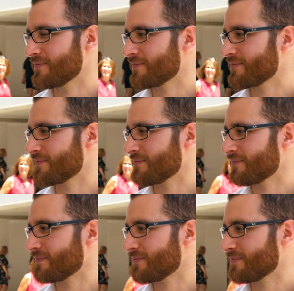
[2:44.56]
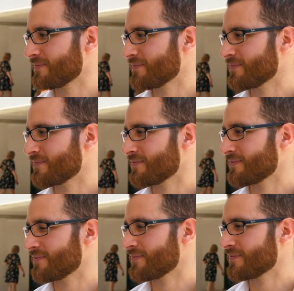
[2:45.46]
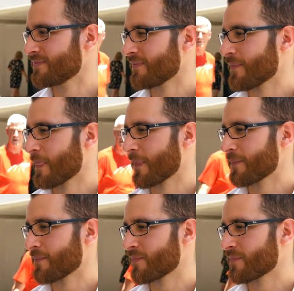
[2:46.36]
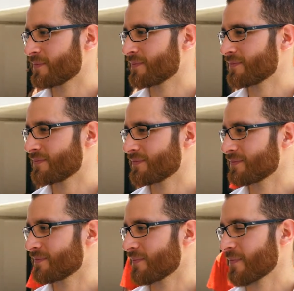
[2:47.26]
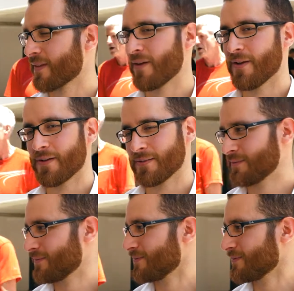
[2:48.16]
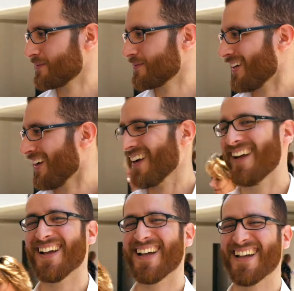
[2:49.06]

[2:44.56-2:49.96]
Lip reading: (not speaking)